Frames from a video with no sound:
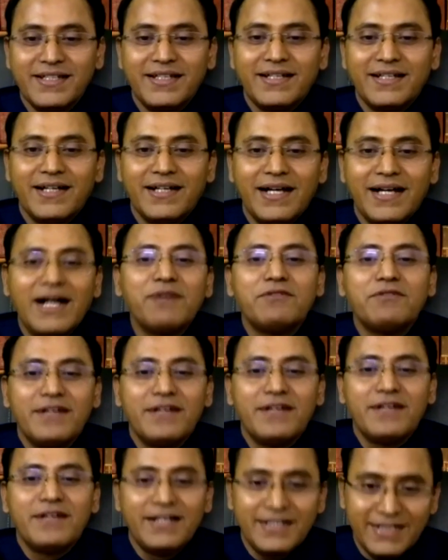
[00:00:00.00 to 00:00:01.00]
how
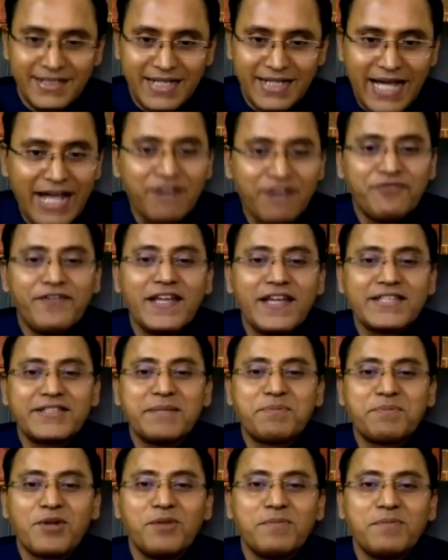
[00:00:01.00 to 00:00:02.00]
I have faced the
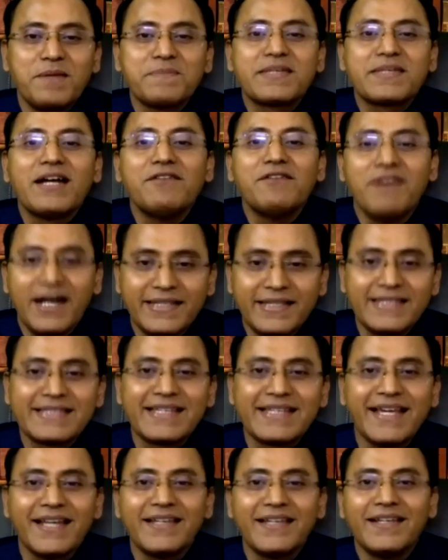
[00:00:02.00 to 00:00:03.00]
problems, how others
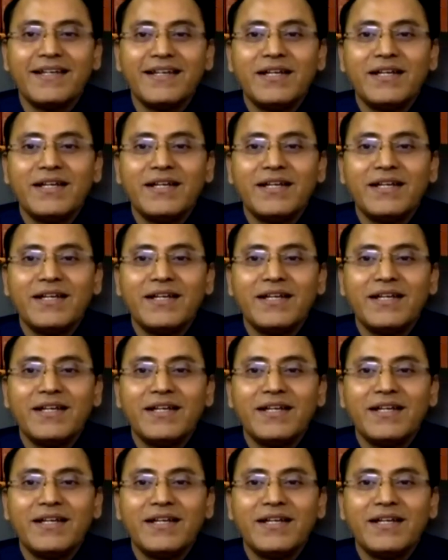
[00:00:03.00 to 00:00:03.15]
can.